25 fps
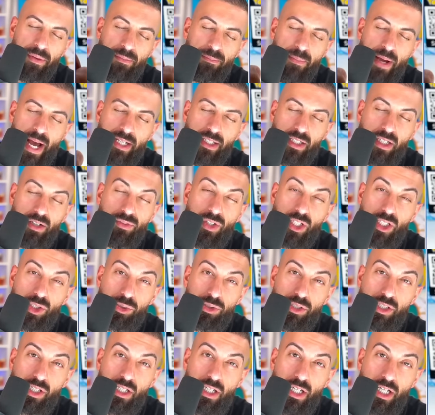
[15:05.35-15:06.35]
Imagine if this
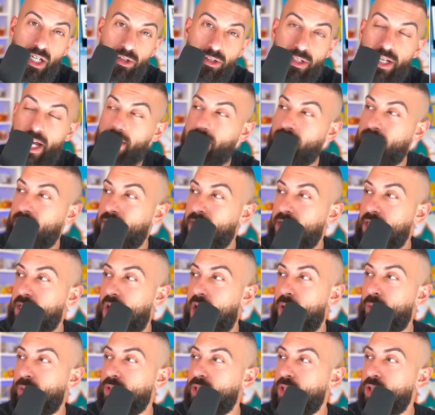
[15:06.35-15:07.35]
was in Neo Destiny,
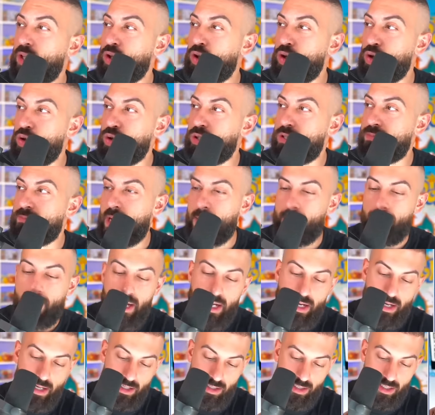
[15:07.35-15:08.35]
I would lose my
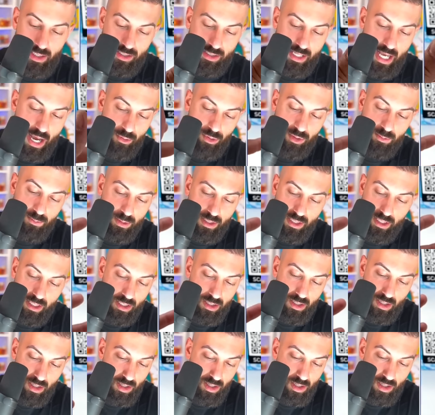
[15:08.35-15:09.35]
mind, because that would
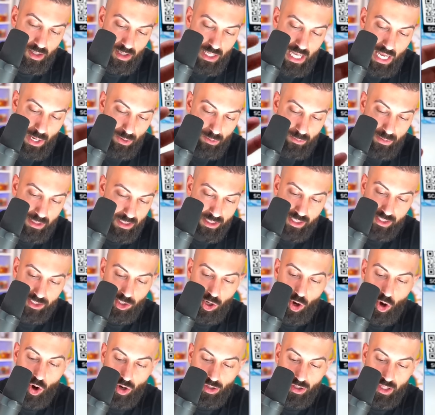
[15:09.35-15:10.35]
be, it would be this
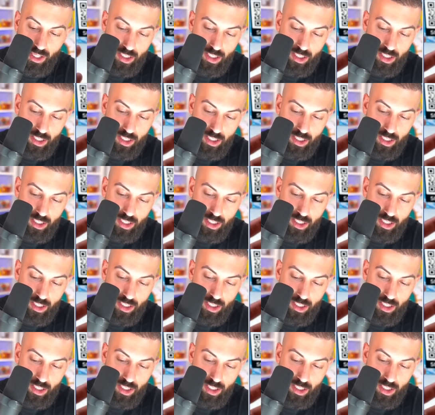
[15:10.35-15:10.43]
card.